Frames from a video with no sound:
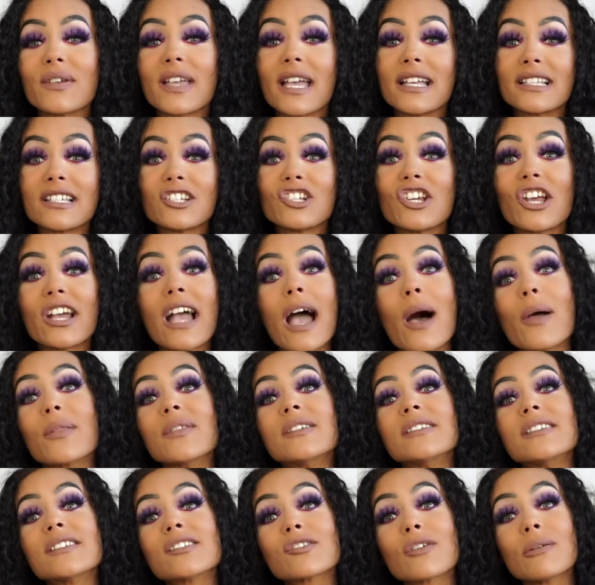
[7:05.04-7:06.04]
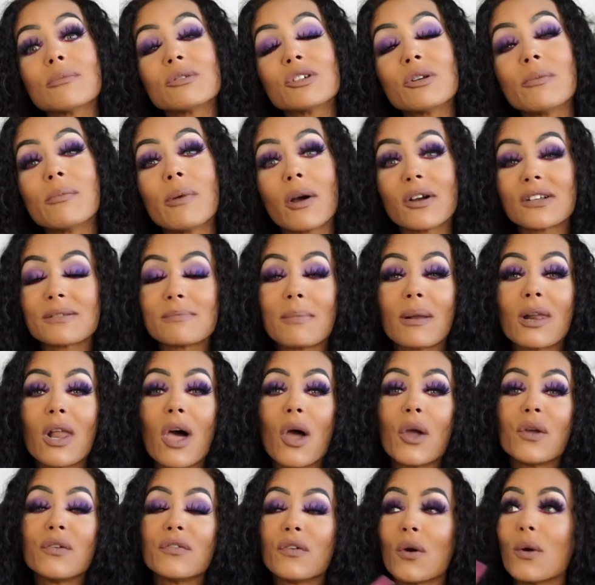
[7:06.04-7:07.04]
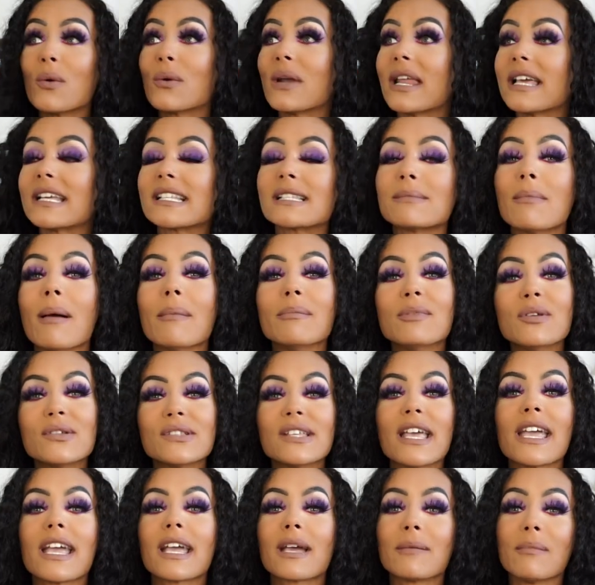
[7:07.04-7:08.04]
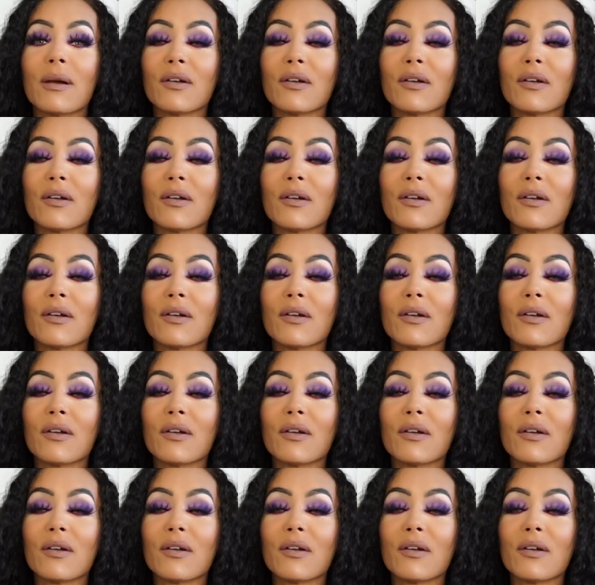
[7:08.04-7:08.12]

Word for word: forget to check out the description box below for all links to my music,